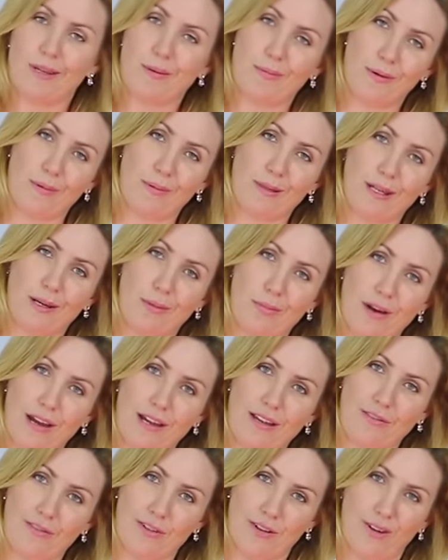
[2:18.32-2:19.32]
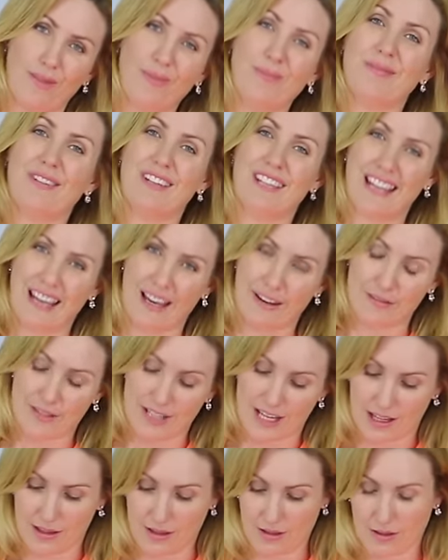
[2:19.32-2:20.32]
You're probably going to break a few. You have
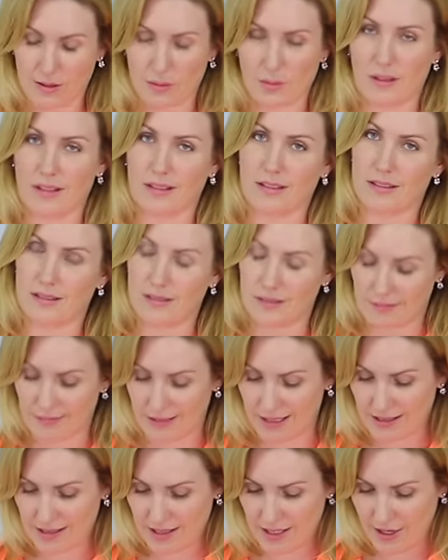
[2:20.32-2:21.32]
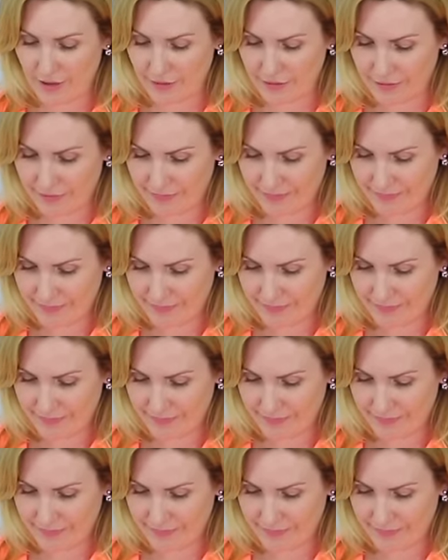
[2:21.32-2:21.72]
to eat those ones. It's tough.